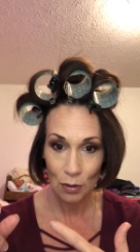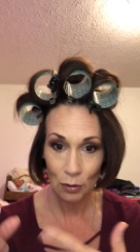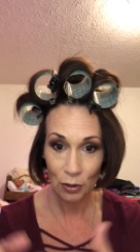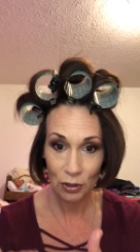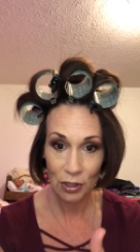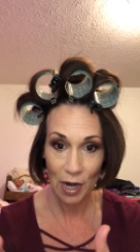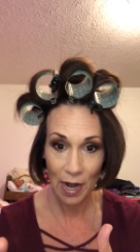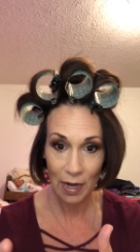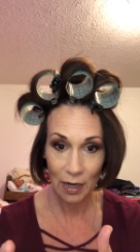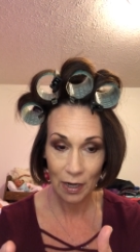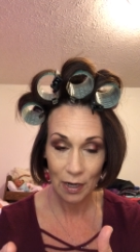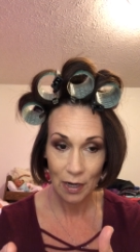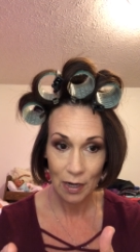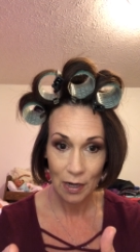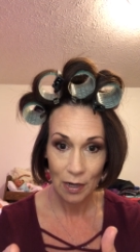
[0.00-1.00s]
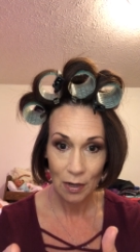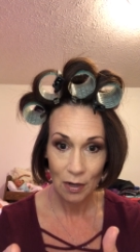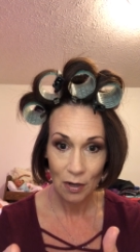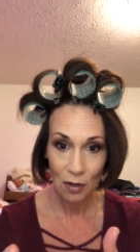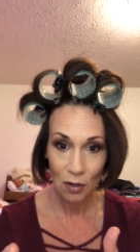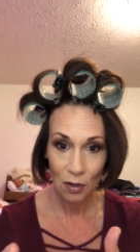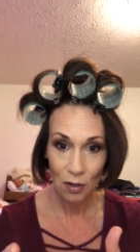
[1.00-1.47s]
looks like
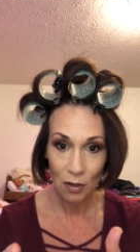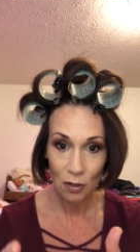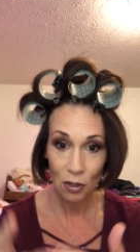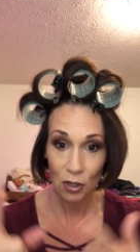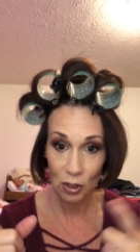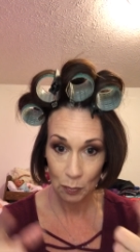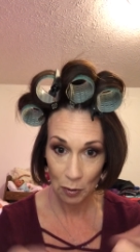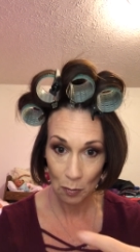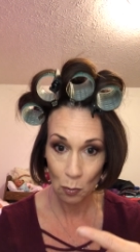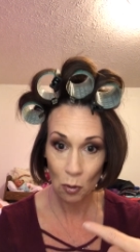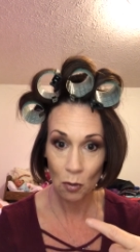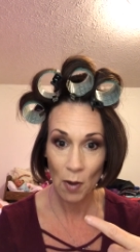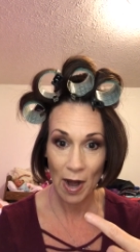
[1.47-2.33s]
you just put more